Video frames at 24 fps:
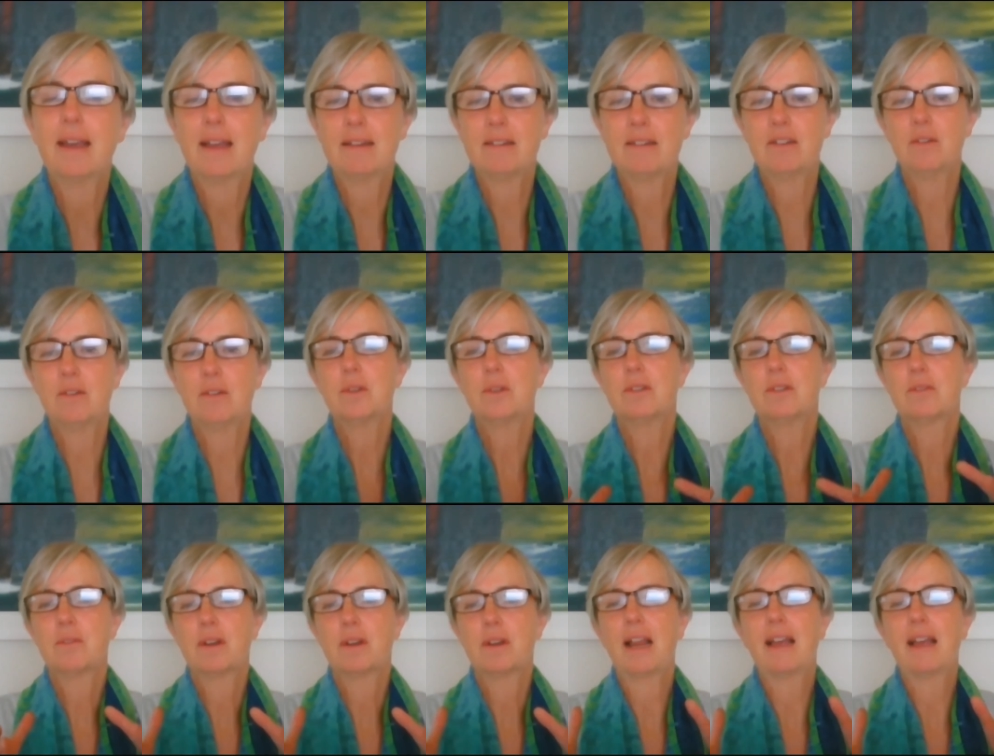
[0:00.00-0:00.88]
and you wouldn't
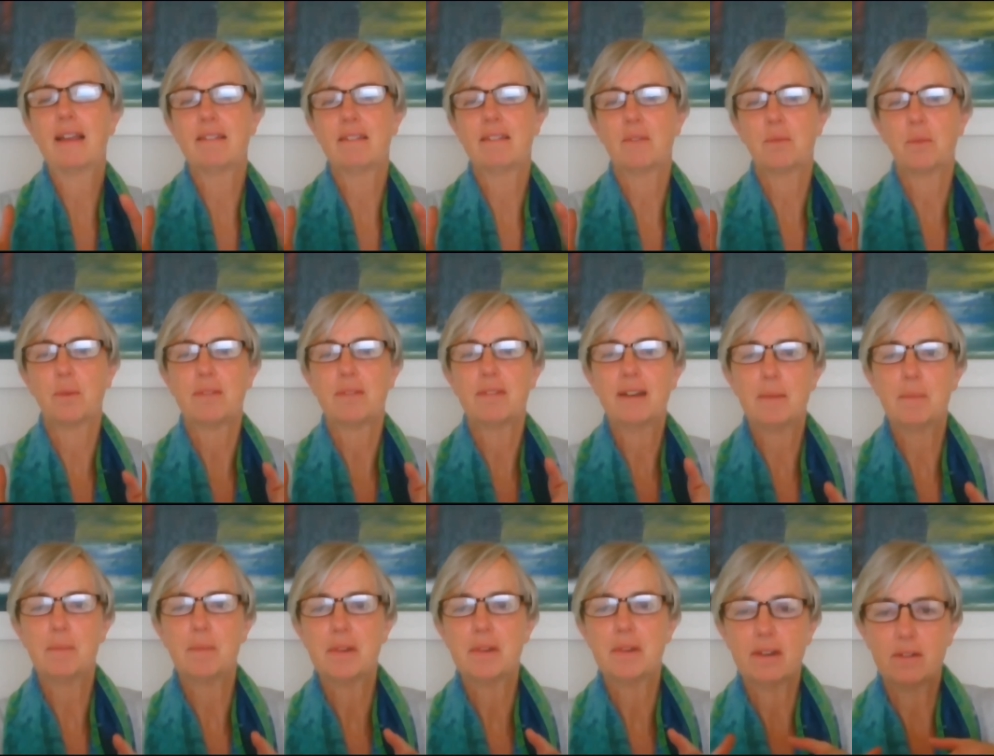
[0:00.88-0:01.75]
realize it was
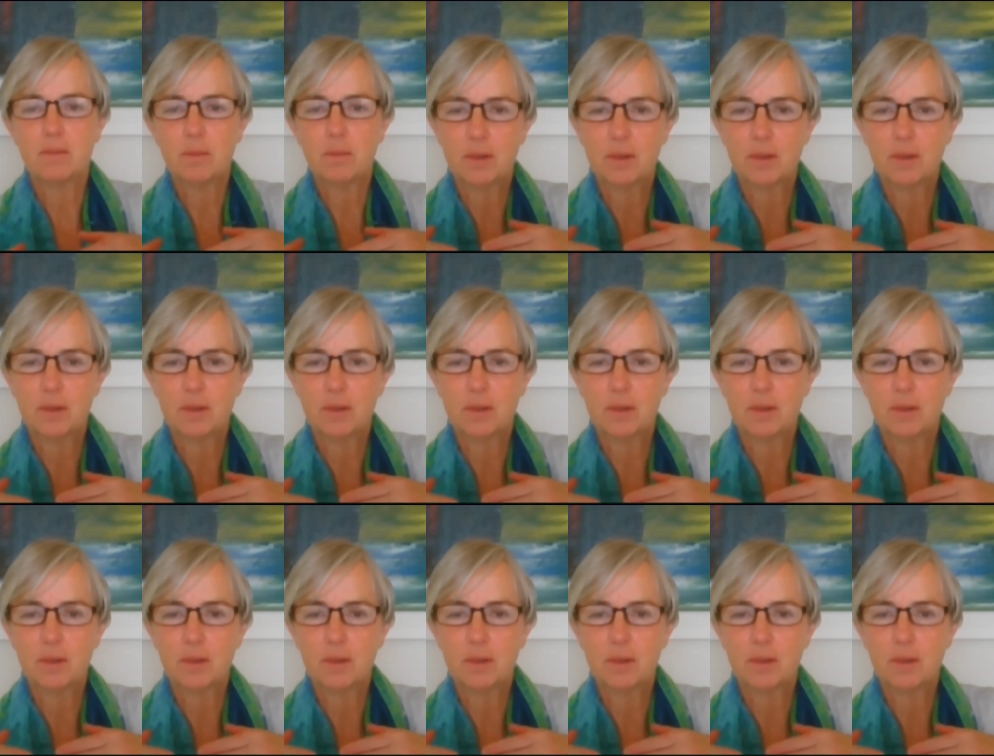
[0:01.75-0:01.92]
limited